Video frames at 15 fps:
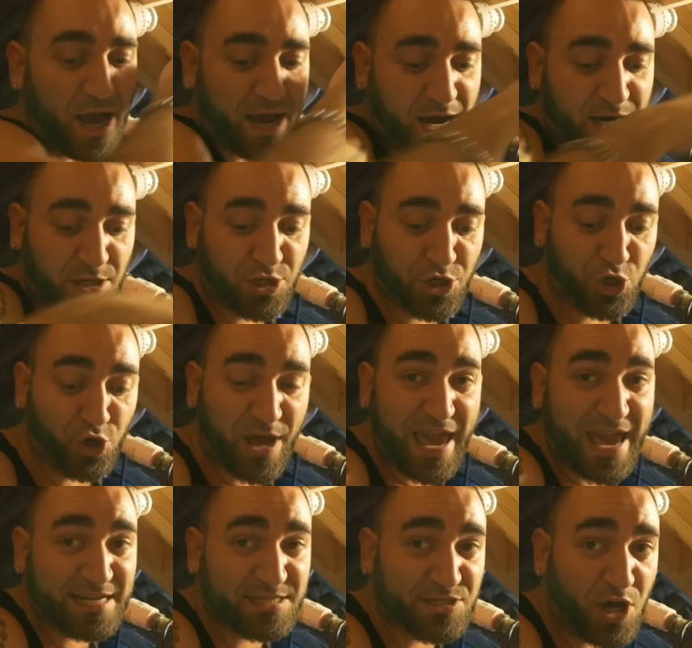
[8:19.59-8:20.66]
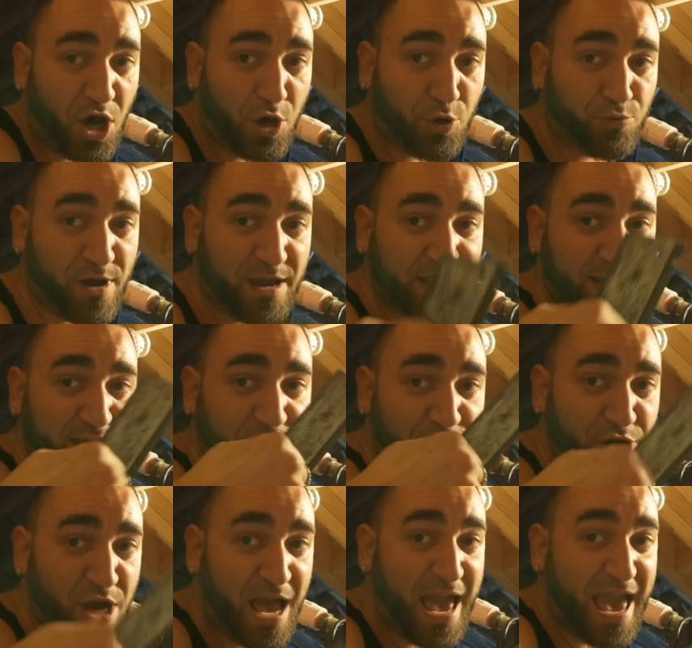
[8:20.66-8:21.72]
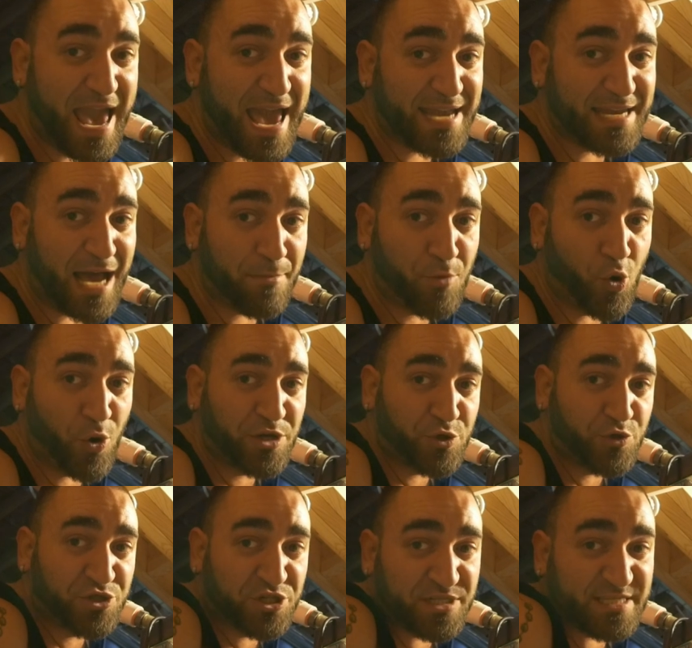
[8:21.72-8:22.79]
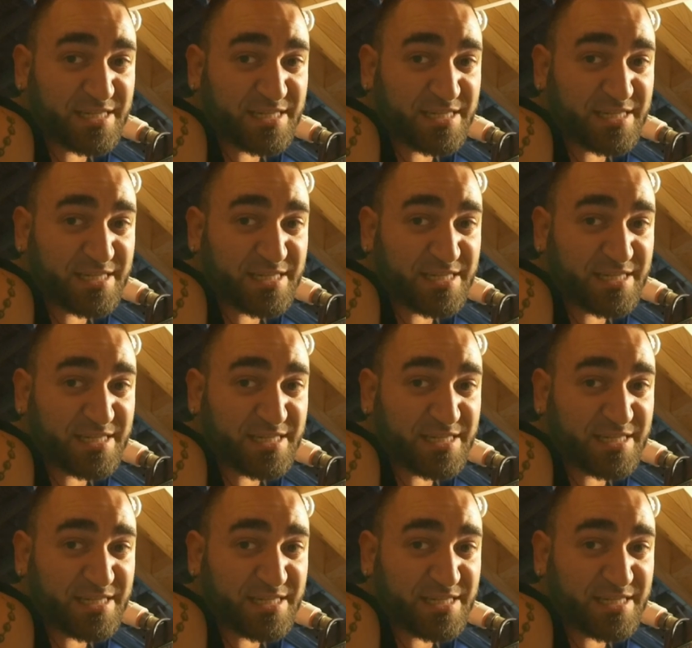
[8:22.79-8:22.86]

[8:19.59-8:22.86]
I got a little handsaw right here. And I'm going to just